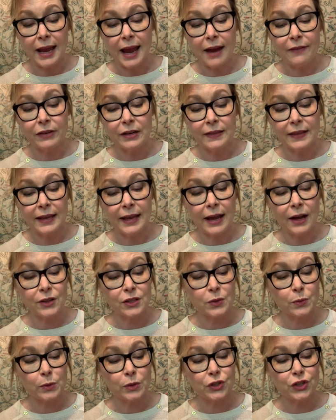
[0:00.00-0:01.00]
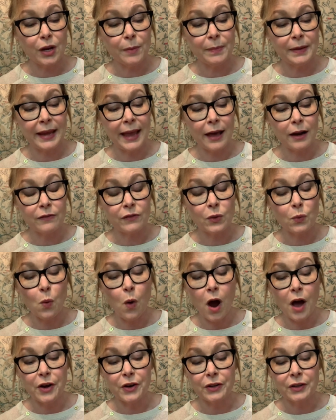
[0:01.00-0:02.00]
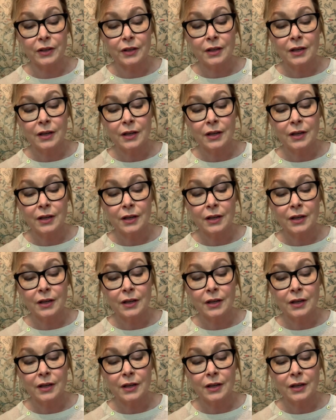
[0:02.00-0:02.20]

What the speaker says: everything else were jumping out of the water.